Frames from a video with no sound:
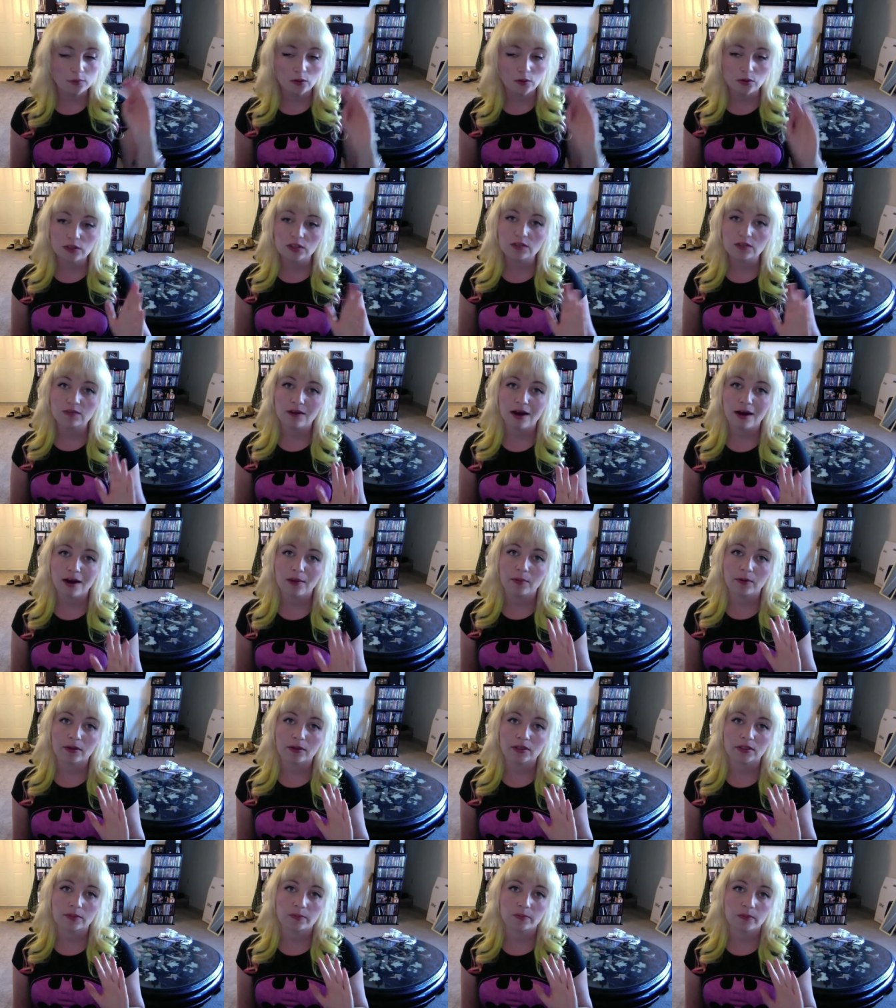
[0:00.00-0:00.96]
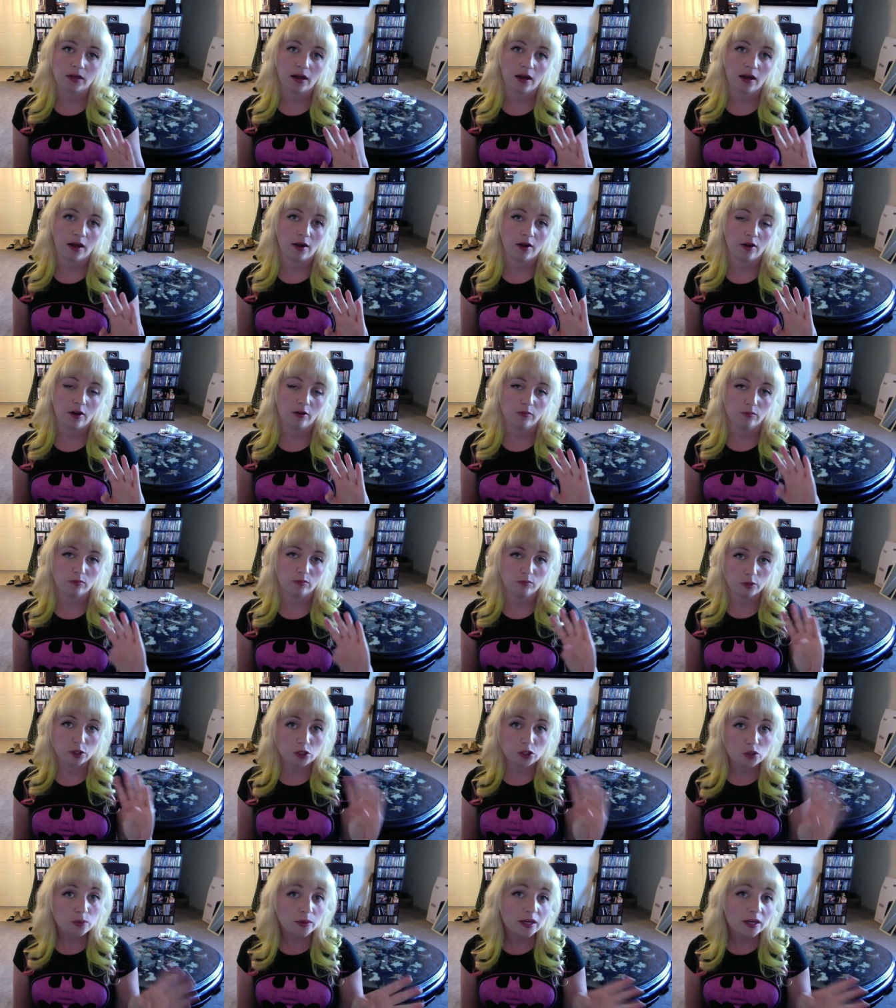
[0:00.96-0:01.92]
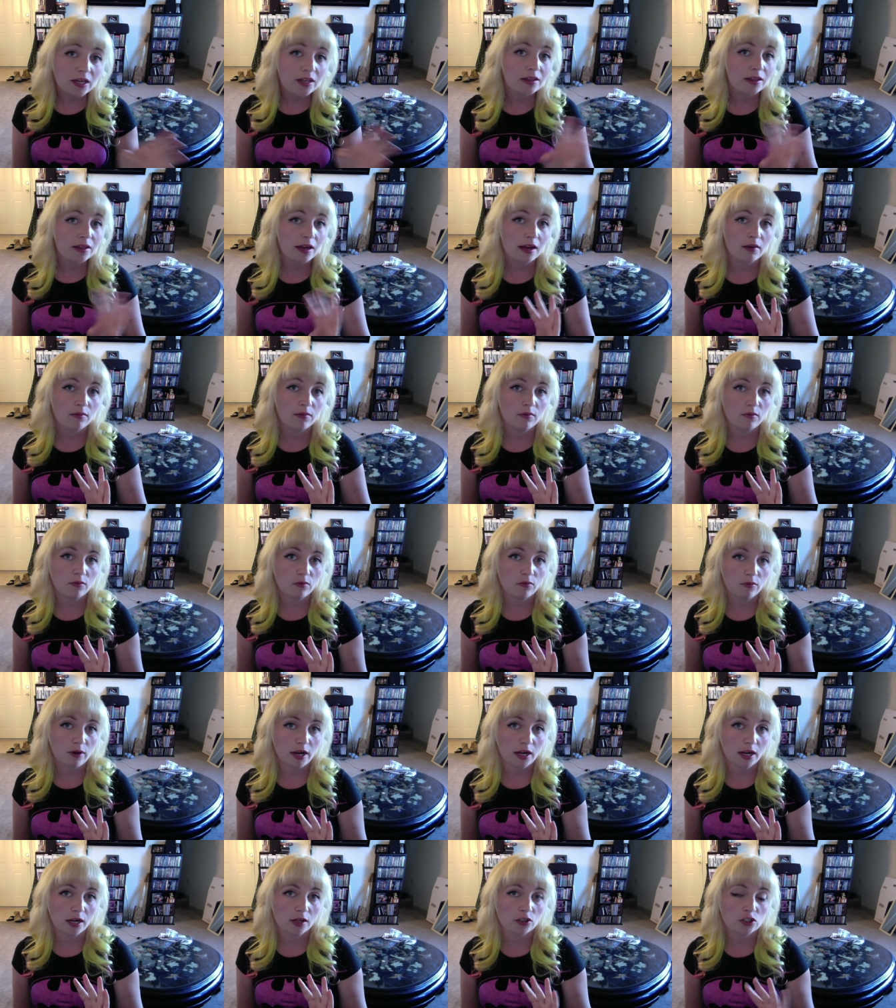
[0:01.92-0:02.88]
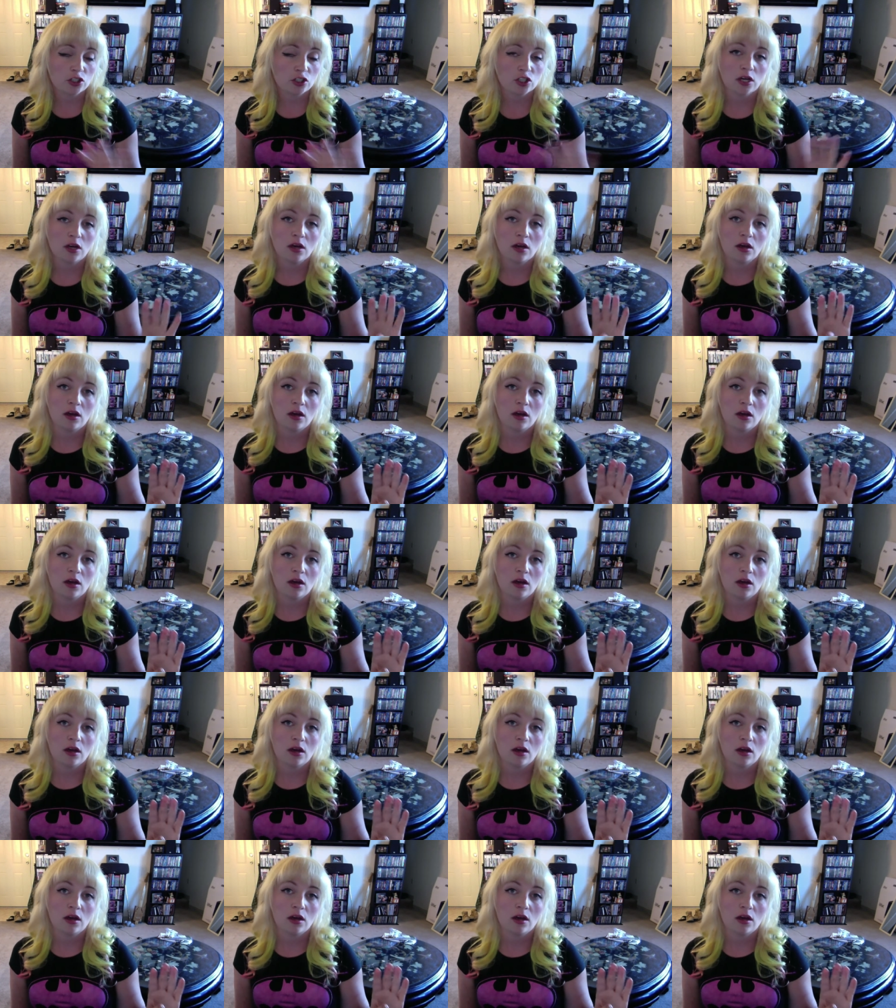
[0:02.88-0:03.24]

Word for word: Most fabrics become between that range.